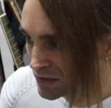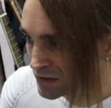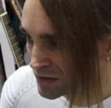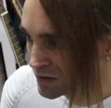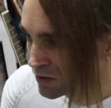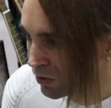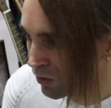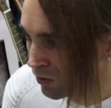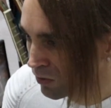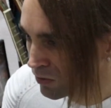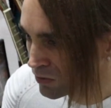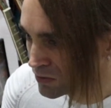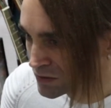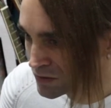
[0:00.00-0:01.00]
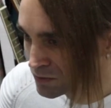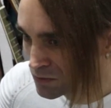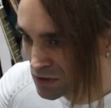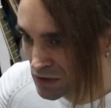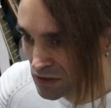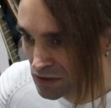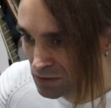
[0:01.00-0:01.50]
called,
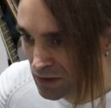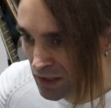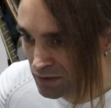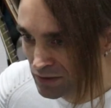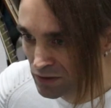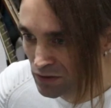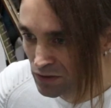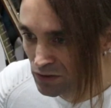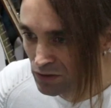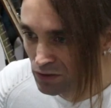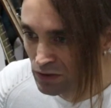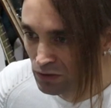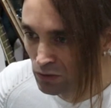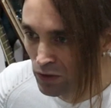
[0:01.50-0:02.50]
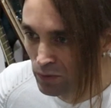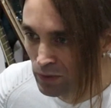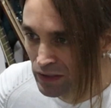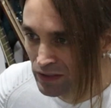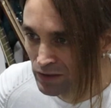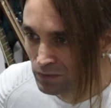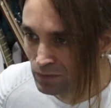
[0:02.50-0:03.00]
where do we have it, Rhythm
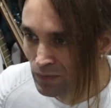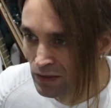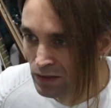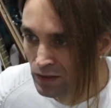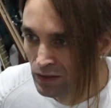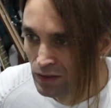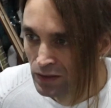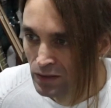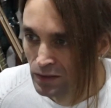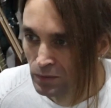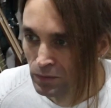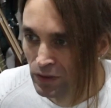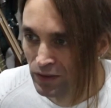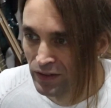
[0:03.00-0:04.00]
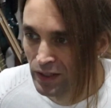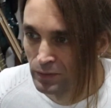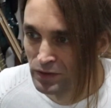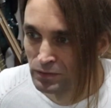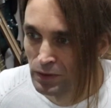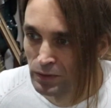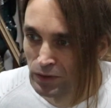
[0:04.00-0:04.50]
Git. But the name is
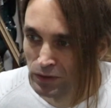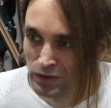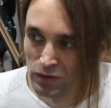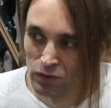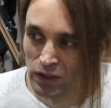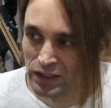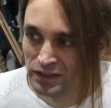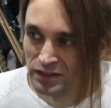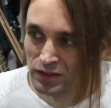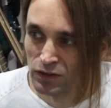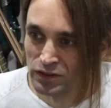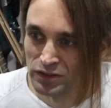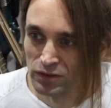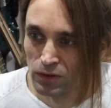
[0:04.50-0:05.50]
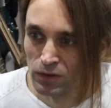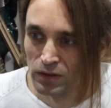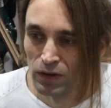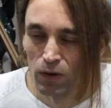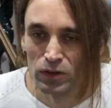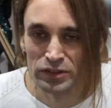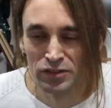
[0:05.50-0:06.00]
maybe not correct. It's also
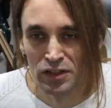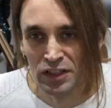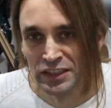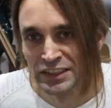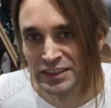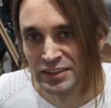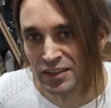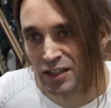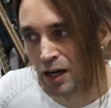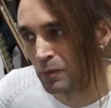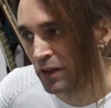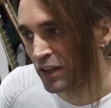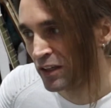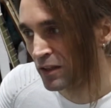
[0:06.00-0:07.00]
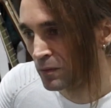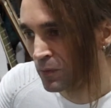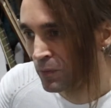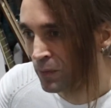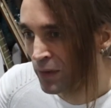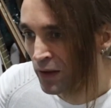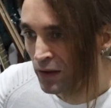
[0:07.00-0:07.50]
the leads are coming here.
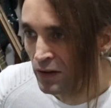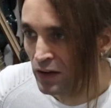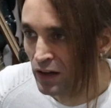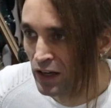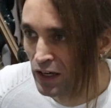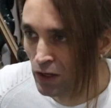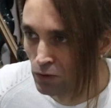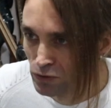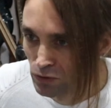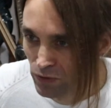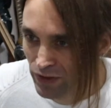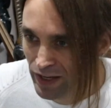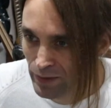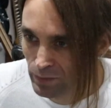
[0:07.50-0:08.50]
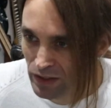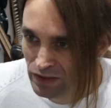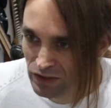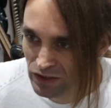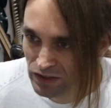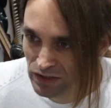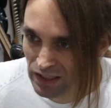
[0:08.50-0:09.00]
I don't do that
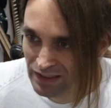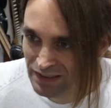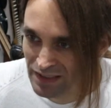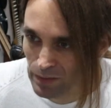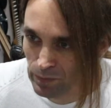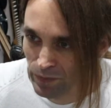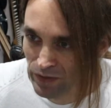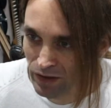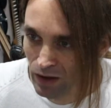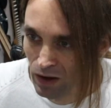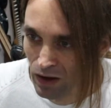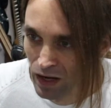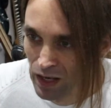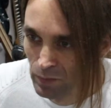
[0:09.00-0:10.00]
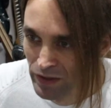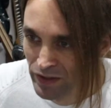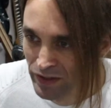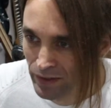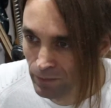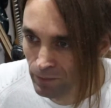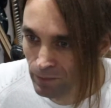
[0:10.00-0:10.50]
much except limiting.